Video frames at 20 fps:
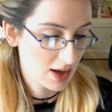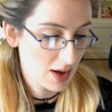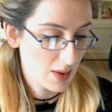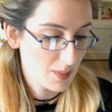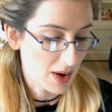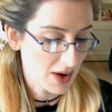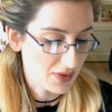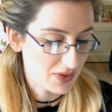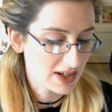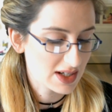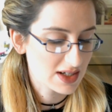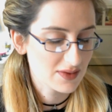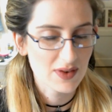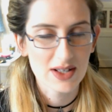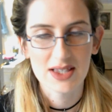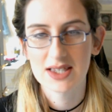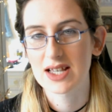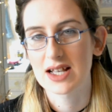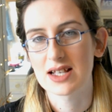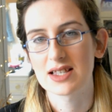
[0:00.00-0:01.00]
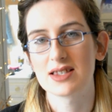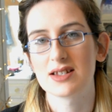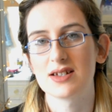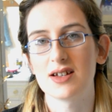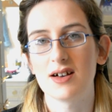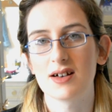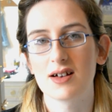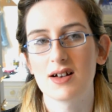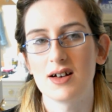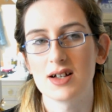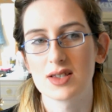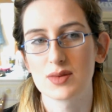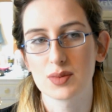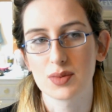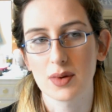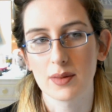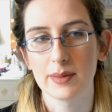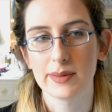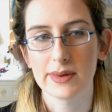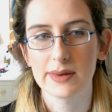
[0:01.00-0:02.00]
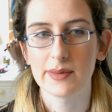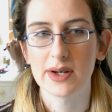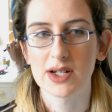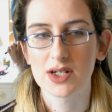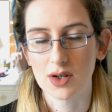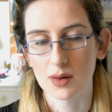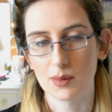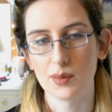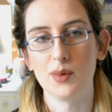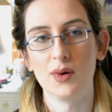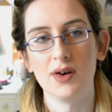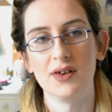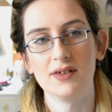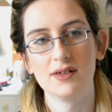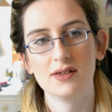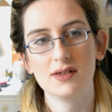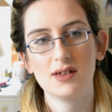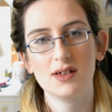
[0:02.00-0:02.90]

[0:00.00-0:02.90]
But I think Defense Against the Dark Arts would probably be my top one.